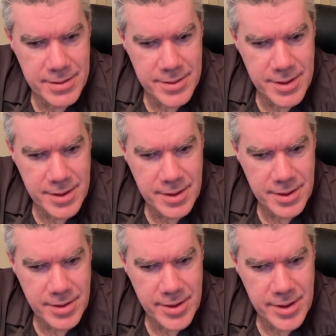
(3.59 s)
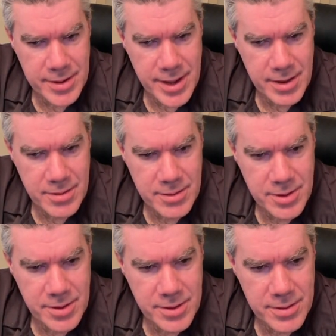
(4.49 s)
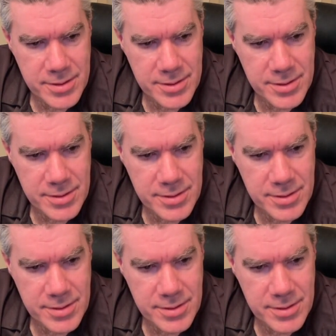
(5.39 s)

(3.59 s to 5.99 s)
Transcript: and singularity DAO tokens?